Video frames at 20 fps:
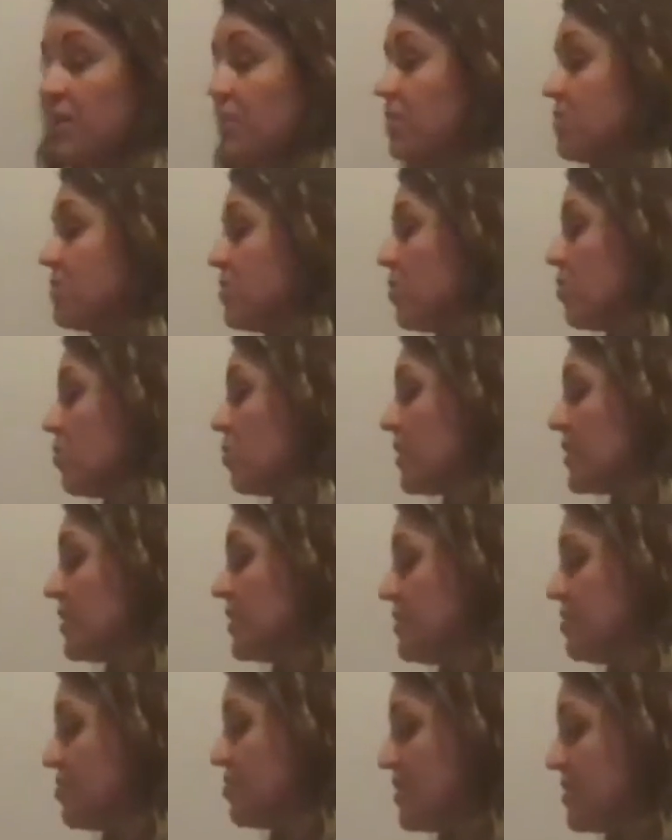So we're
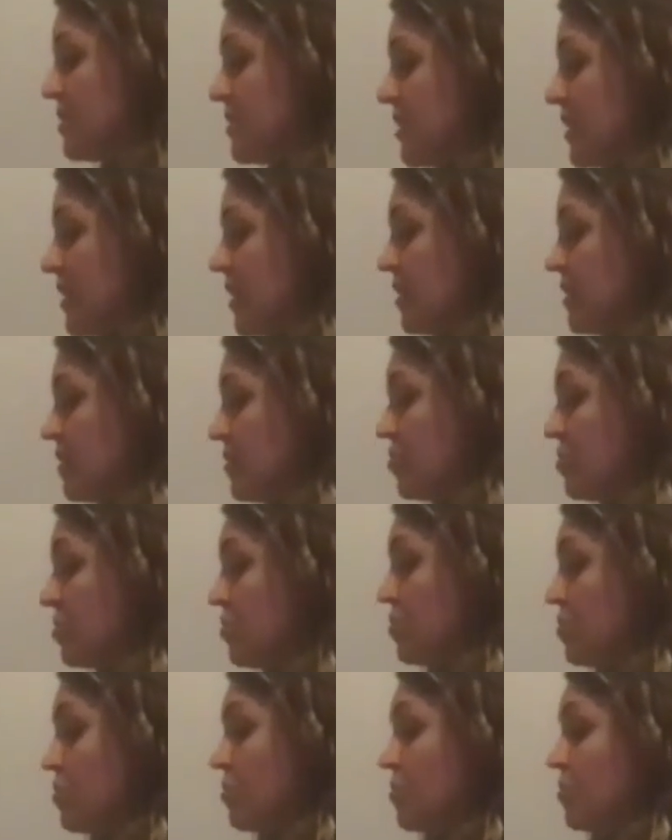going to just
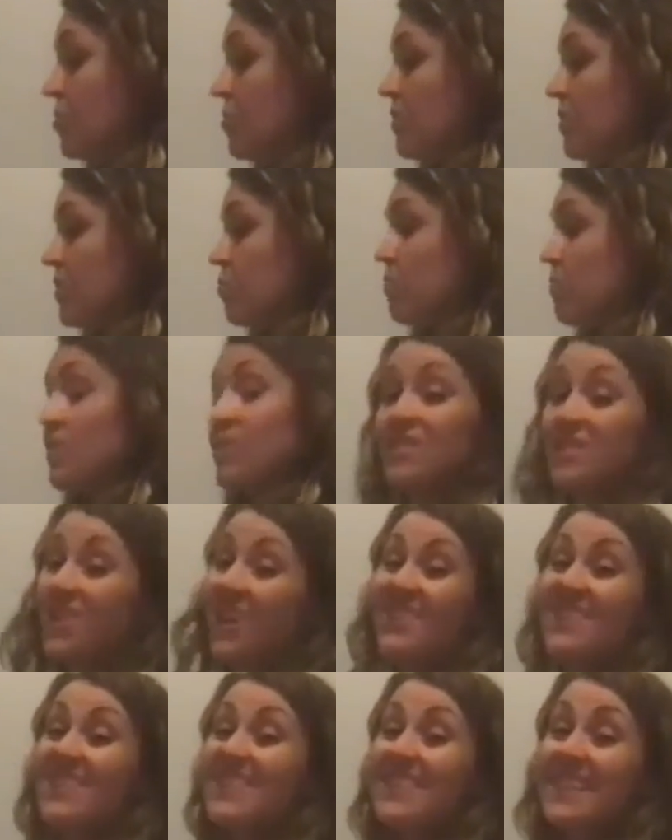do this is
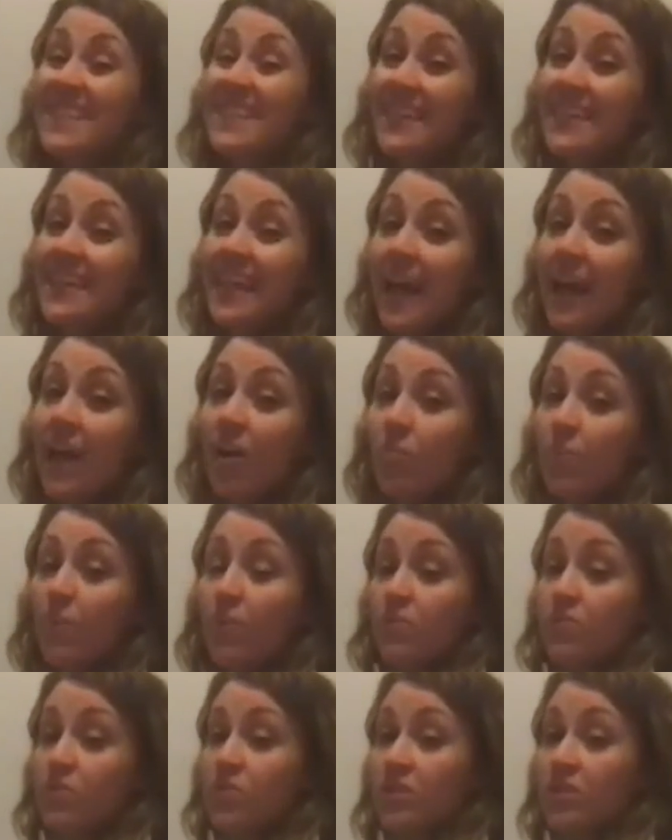called seated cow
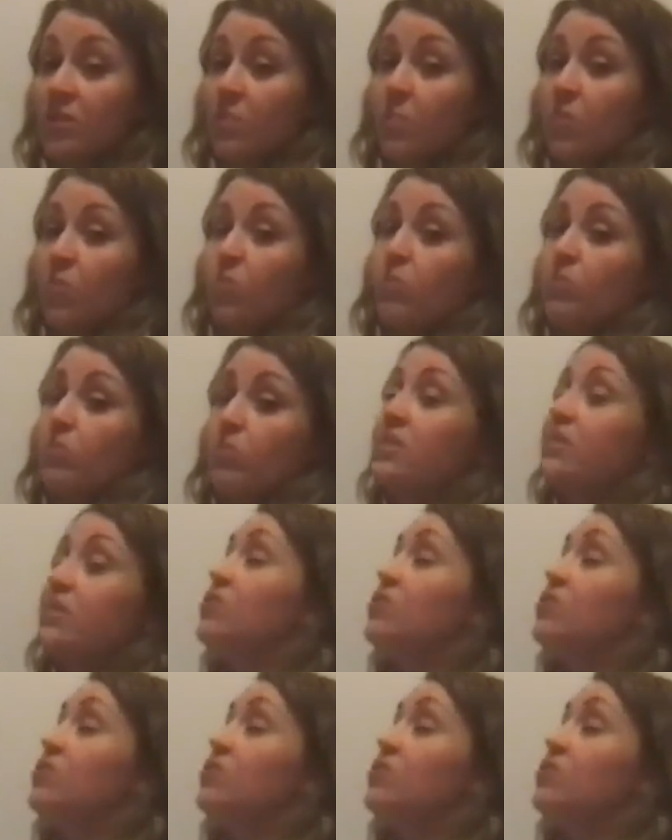pose. You're going to pull your